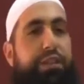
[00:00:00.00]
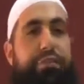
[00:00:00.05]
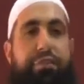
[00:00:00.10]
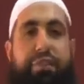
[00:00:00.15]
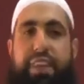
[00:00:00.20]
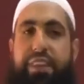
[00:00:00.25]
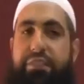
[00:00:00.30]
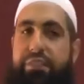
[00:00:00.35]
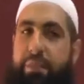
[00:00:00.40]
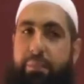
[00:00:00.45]

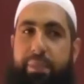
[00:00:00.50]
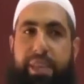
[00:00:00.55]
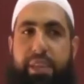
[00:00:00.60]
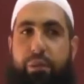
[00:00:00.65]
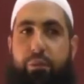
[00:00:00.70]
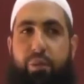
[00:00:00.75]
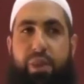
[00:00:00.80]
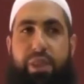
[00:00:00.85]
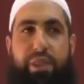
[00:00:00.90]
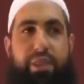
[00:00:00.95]
didn't forgive to
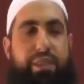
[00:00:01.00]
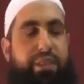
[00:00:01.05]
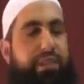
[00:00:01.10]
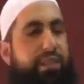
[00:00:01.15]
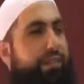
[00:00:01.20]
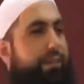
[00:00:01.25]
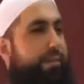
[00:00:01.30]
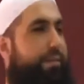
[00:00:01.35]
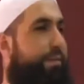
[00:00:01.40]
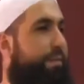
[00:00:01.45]
begin
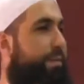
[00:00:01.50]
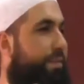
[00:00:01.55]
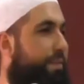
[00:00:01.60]
with.